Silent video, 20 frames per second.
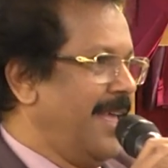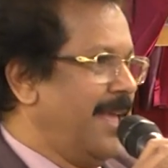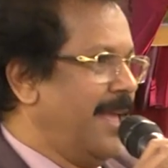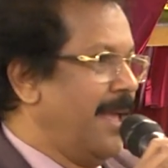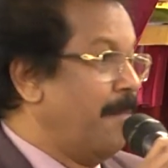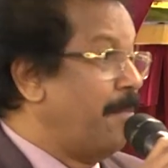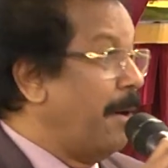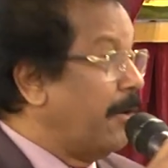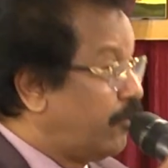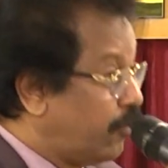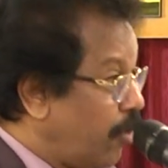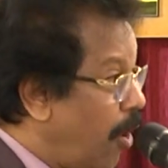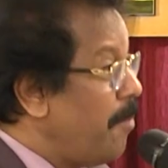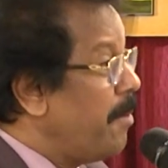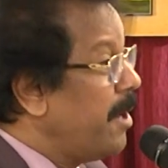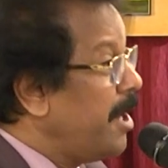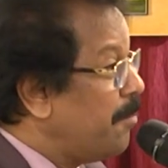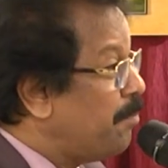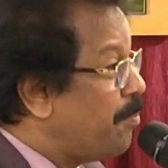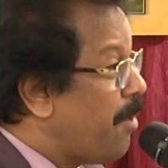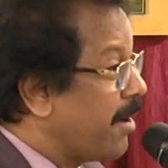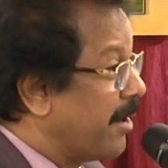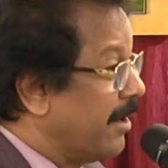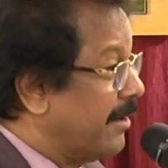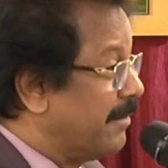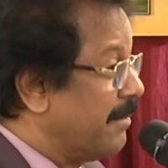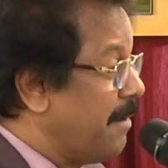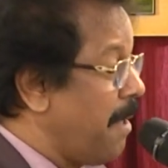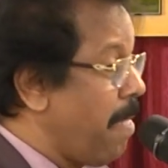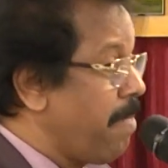But so many
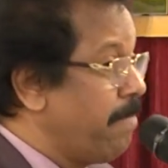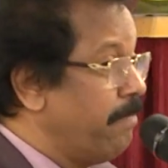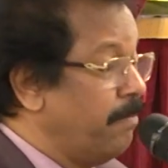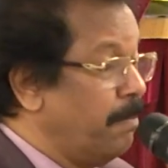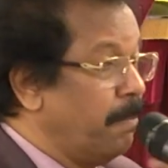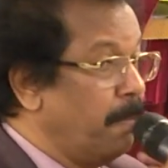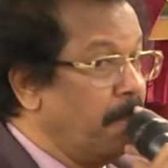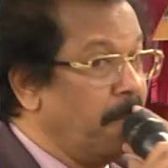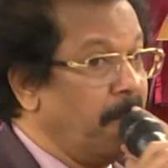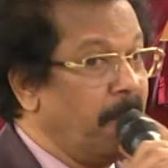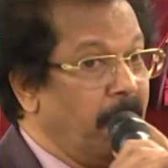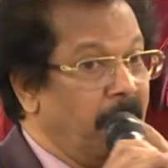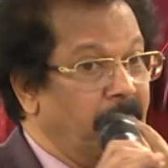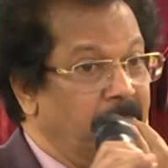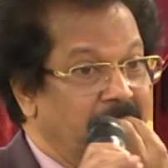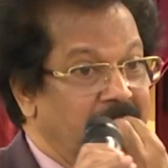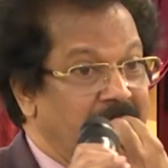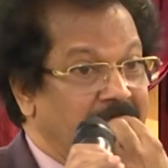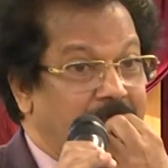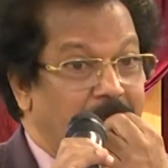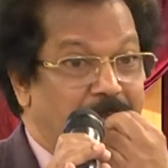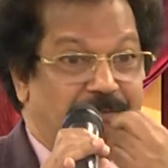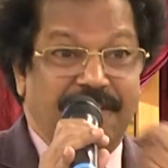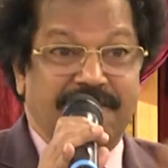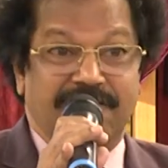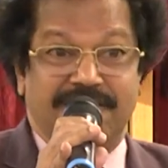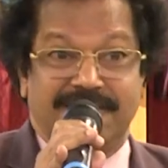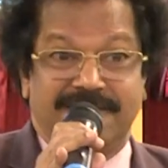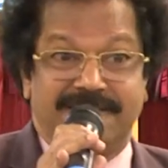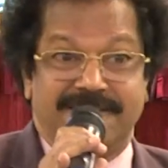pockets. The
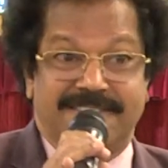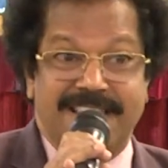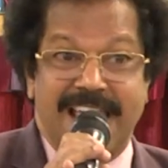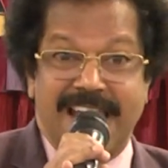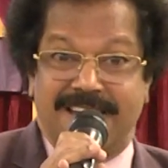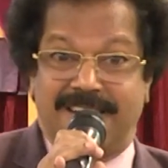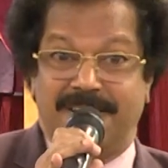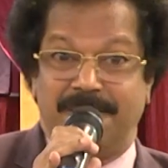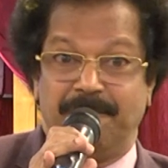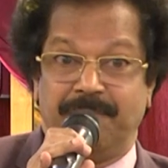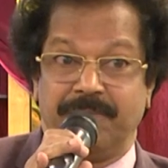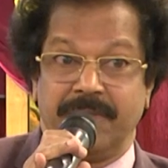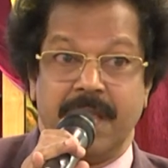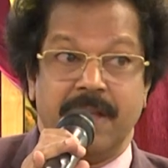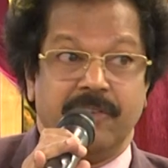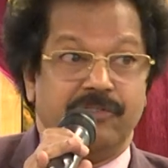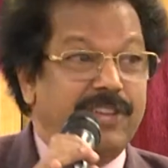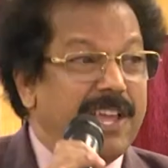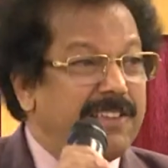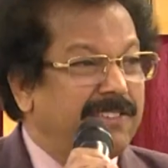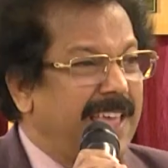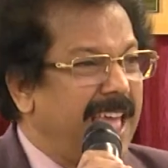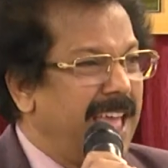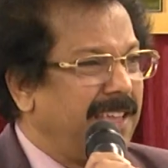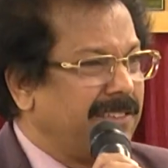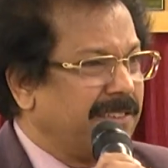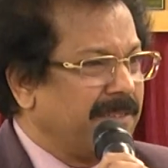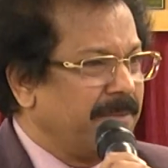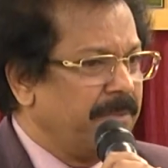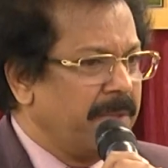fish said,
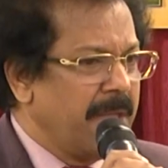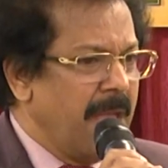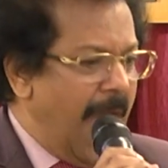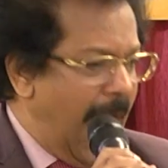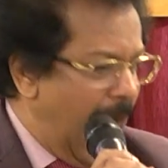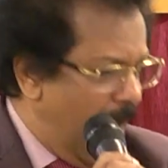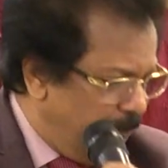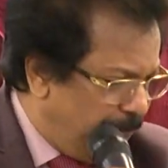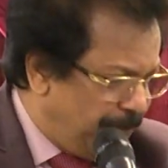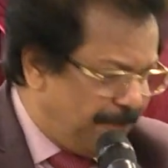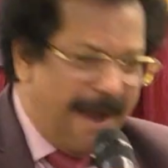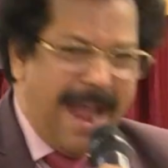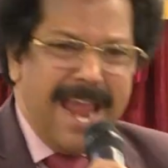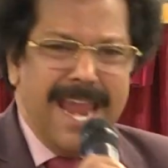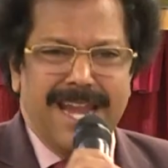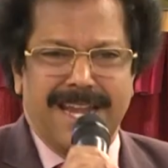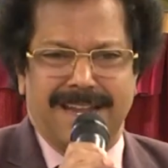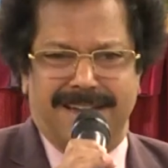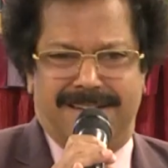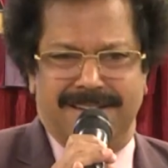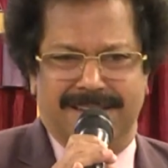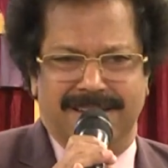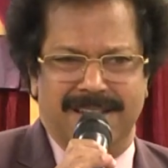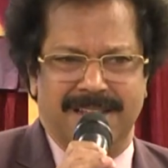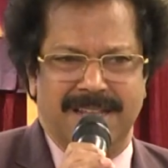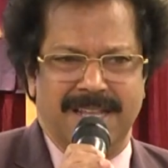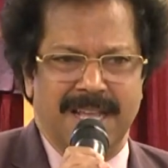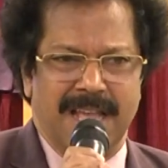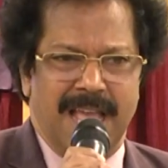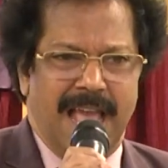Jesus, I find
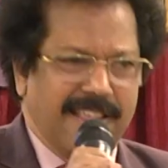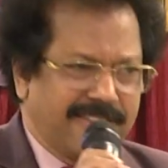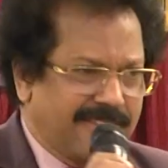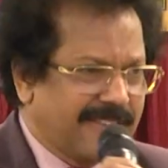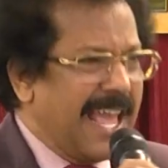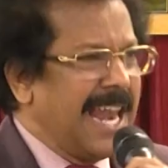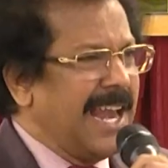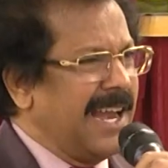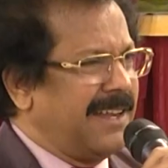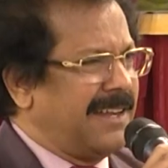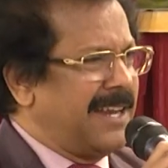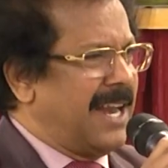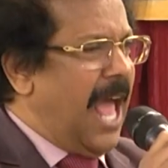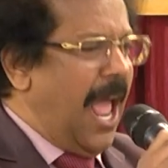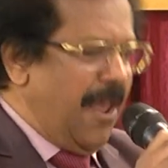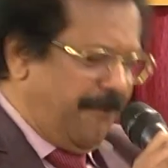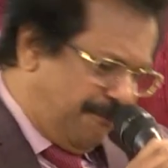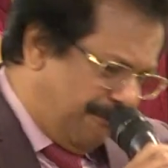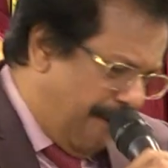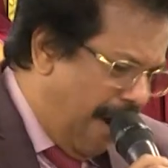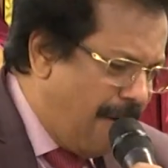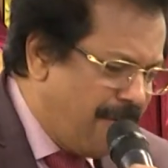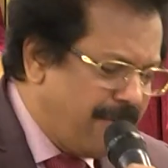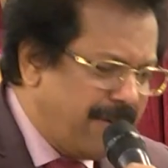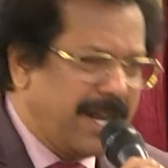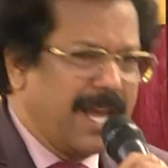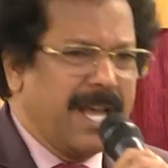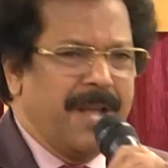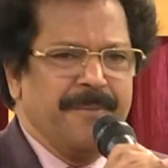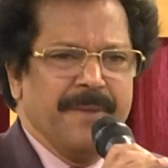a skeleton. I found
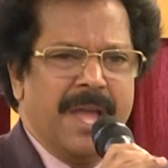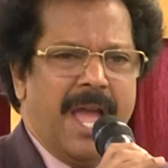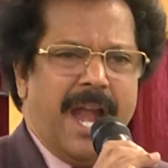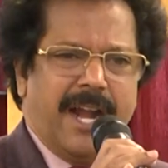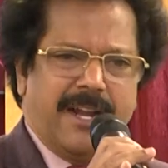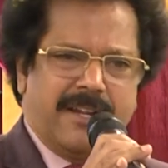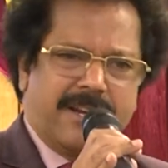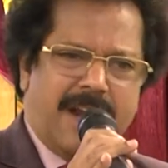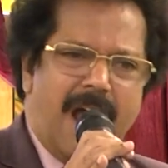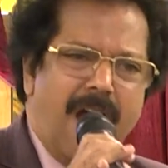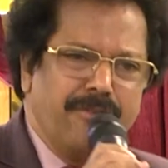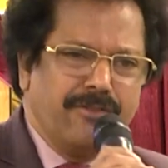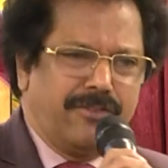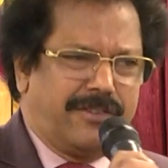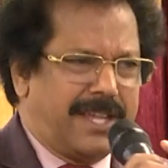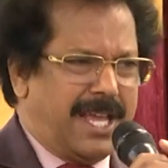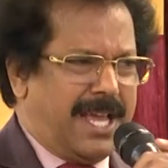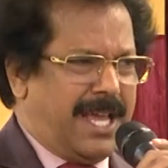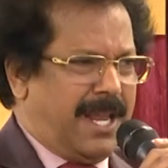a trouser.